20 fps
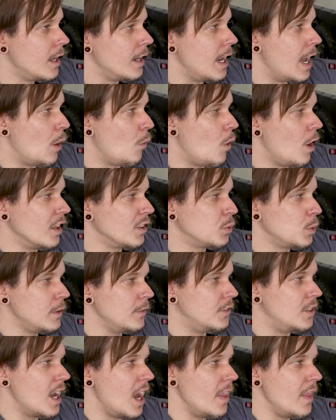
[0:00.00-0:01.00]
Now, once
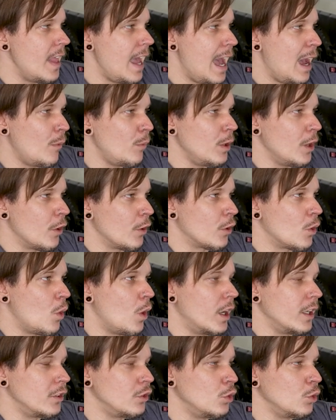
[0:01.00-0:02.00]
we've done that, we are
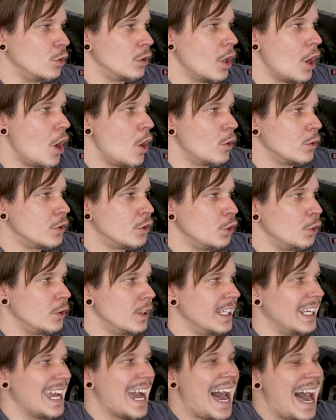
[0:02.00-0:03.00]
going to go to
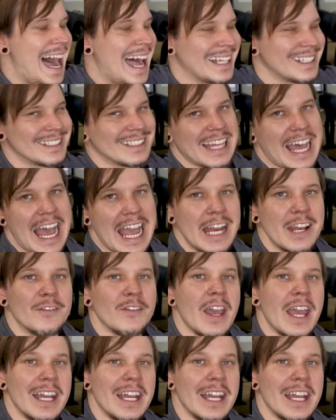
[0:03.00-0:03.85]
the hot side of